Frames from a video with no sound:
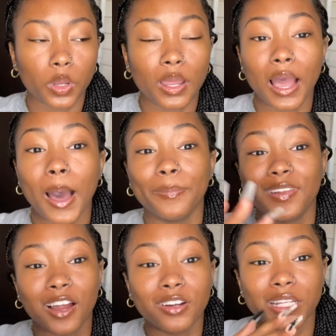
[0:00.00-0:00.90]
I'm
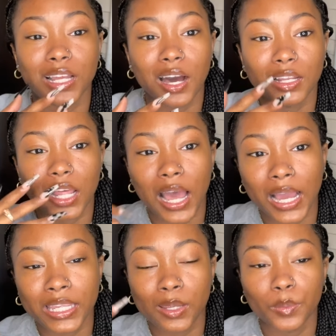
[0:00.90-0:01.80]
learning, y'all. Like,
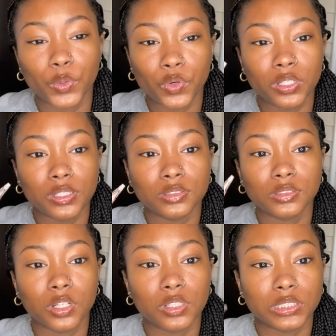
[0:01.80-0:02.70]
I keep doing it,
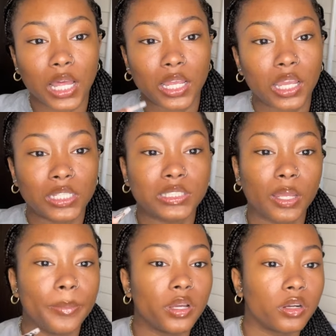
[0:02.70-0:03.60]
so it's like, it's
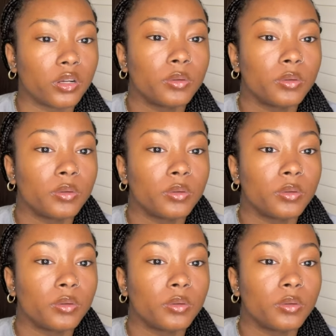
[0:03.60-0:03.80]
getting better.